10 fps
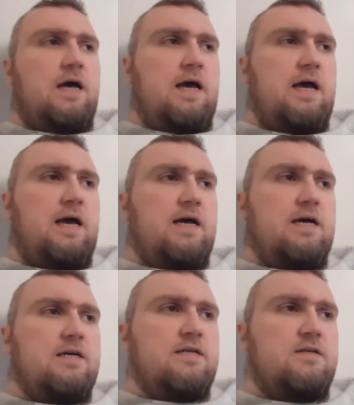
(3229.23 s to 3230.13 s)

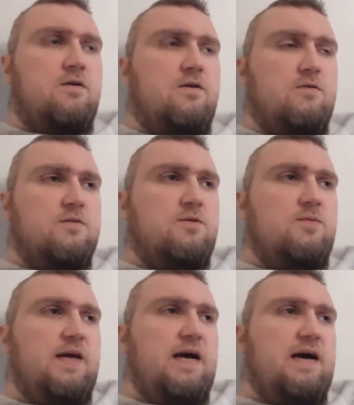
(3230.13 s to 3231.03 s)
and ultimately
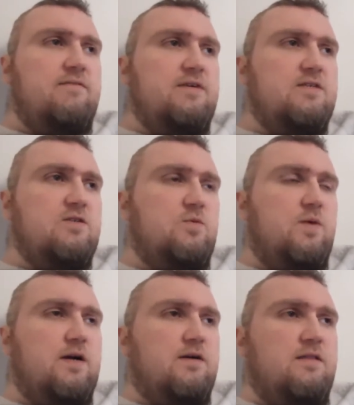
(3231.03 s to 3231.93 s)
we have it to
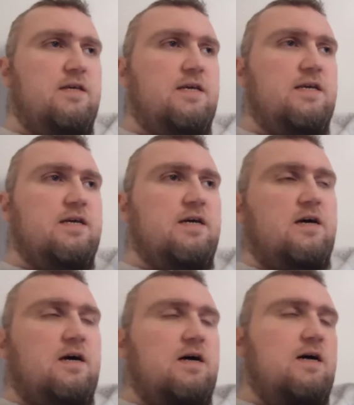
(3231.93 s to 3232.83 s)
where the
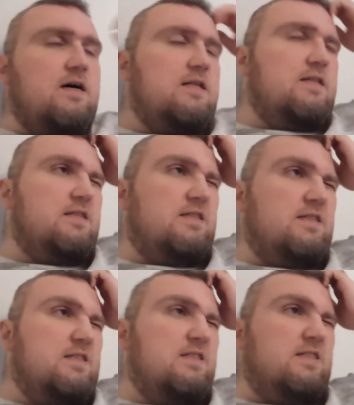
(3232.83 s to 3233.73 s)
uh,
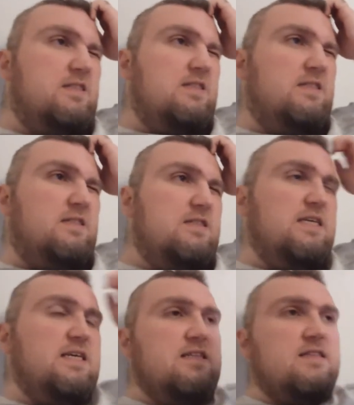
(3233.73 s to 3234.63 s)

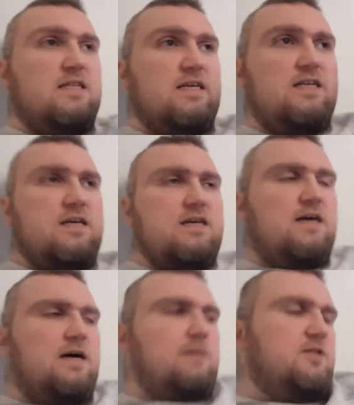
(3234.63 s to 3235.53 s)
the
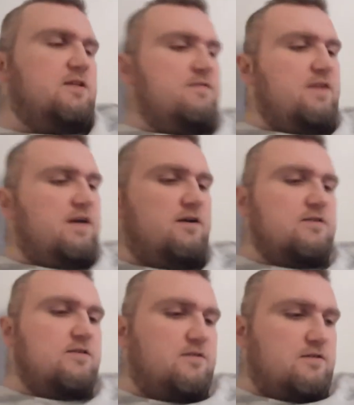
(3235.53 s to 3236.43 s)
Linda, I believe,
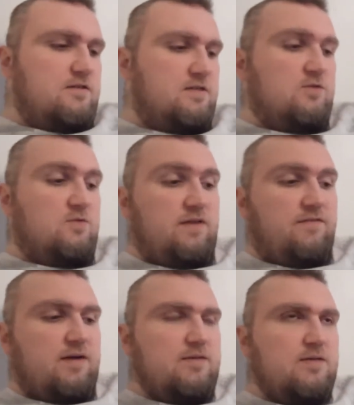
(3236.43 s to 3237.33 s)
character because I don't have
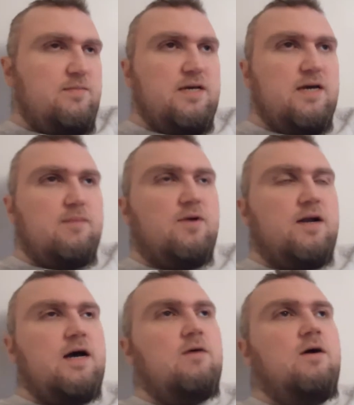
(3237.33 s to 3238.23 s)
IMDb up right
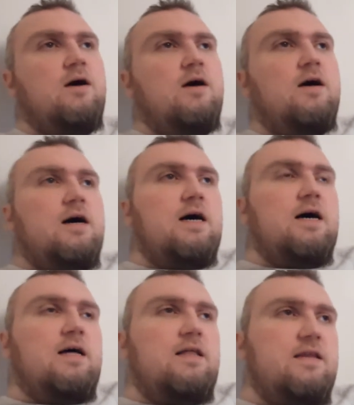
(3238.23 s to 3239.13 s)
now.
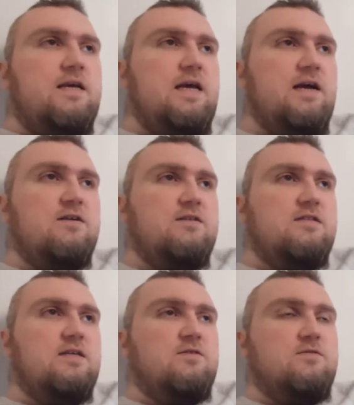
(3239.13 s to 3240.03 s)
Uh, the character
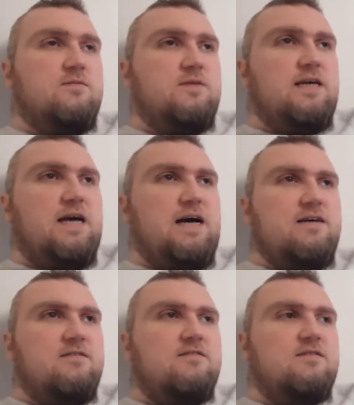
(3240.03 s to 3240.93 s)
that ultimately
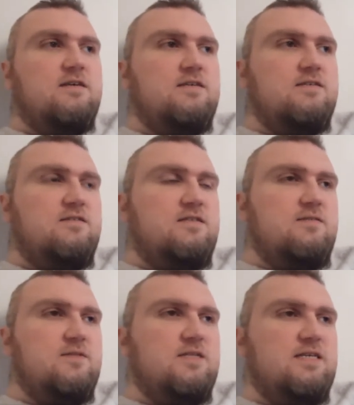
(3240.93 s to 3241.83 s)
has a
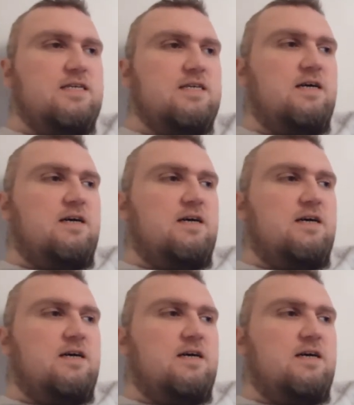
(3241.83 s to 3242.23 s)
seemingly